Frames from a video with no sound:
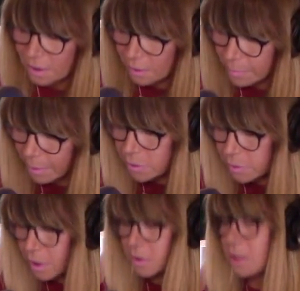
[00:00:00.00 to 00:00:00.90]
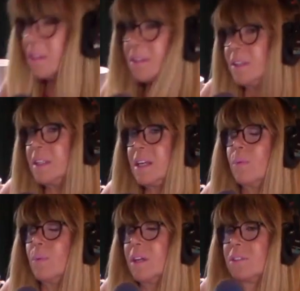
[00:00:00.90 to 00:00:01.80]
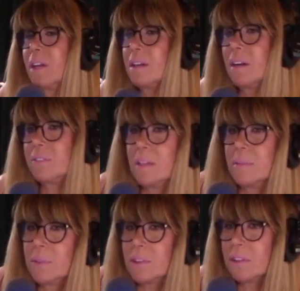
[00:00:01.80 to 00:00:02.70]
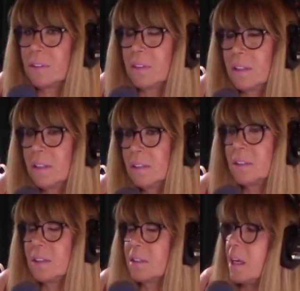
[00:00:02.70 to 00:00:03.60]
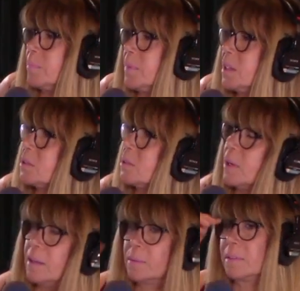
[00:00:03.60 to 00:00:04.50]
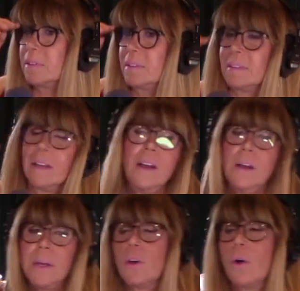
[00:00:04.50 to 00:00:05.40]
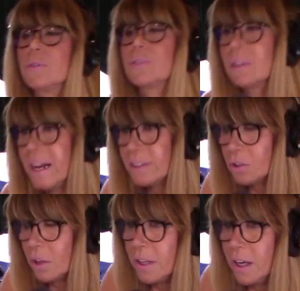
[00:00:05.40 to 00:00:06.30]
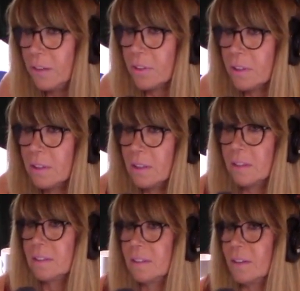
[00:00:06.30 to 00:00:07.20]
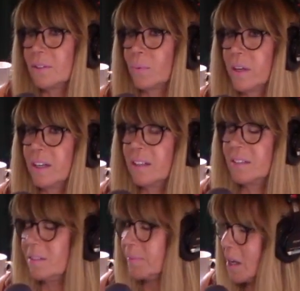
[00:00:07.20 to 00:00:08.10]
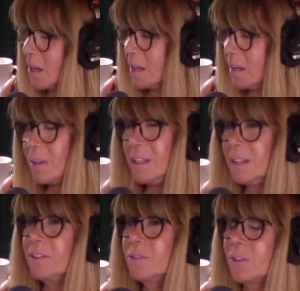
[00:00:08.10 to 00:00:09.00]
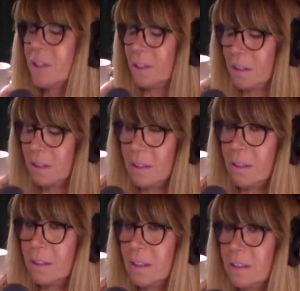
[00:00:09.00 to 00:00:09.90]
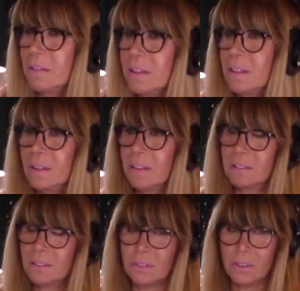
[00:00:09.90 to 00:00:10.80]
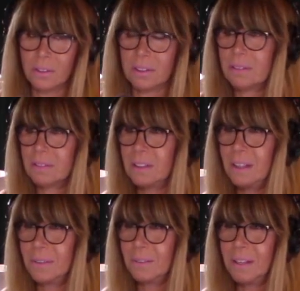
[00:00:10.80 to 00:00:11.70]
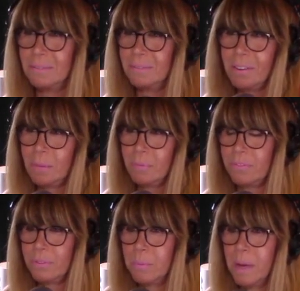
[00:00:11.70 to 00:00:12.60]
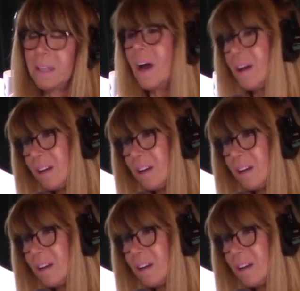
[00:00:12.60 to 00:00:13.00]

Ten Commandments because you really can't watch that enough times. You just can't. Makes you makes you almost like Charlton Heston, you know, is what it is. Well, he looks good in a skirt, you know, and very few men.